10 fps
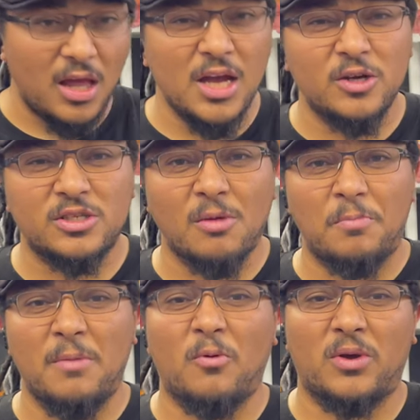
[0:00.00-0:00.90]
I know some
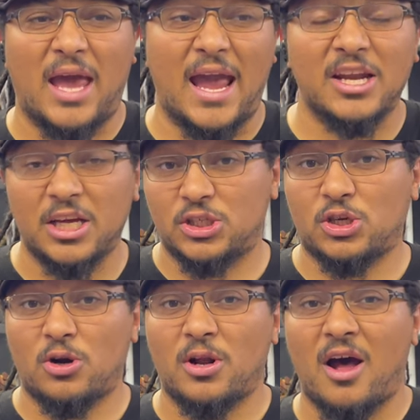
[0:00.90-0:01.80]
people can get
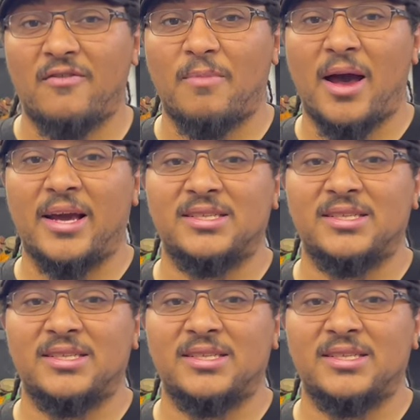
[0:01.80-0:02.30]
turned off by it.